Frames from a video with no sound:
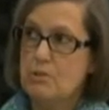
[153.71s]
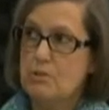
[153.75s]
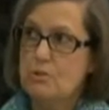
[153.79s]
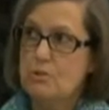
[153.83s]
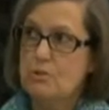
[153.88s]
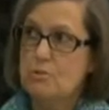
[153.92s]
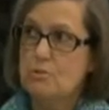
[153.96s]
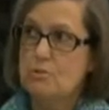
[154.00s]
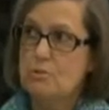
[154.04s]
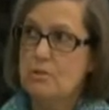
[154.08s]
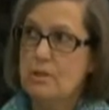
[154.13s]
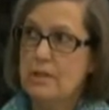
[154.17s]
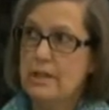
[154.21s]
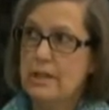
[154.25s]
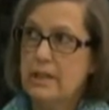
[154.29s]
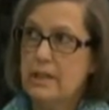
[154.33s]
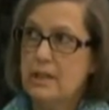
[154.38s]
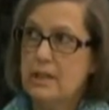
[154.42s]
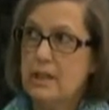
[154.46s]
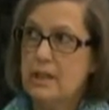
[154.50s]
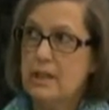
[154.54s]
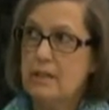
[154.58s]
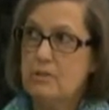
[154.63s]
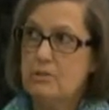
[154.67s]

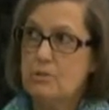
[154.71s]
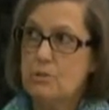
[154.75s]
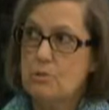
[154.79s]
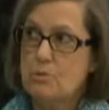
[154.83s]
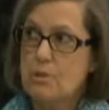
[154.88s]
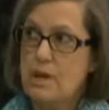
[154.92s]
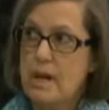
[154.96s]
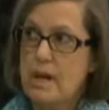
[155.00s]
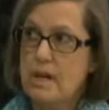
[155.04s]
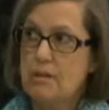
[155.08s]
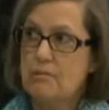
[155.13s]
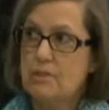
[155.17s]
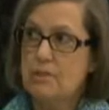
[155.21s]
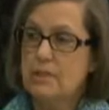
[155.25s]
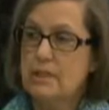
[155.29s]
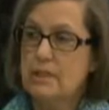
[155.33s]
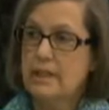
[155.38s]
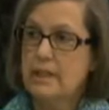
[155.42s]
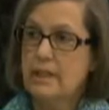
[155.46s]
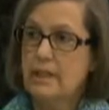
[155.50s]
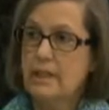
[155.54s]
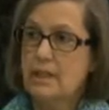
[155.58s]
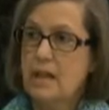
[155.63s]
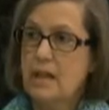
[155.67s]
touring and
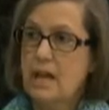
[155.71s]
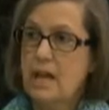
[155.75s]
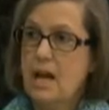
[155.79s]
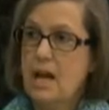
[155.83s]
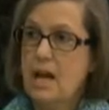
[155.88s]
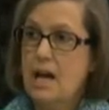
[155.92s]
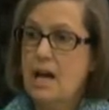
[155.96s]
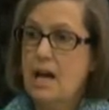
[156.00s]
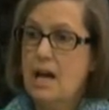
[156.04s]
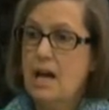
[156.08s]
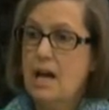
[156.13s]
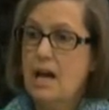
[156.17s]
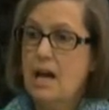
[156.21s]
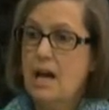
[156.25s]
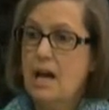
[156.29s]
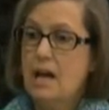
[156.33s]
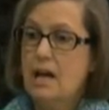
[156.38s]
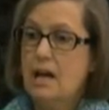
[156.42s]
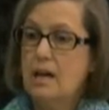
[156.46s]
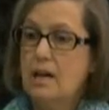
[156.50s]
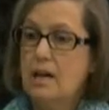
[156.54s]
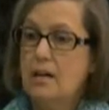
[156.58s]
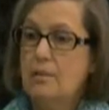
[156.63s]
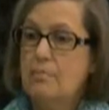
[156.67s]
traveling.
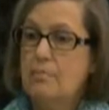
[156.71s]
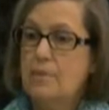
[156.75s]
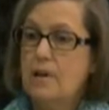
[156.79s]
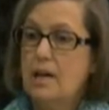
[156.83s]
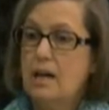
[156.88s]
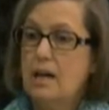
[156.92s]
Um,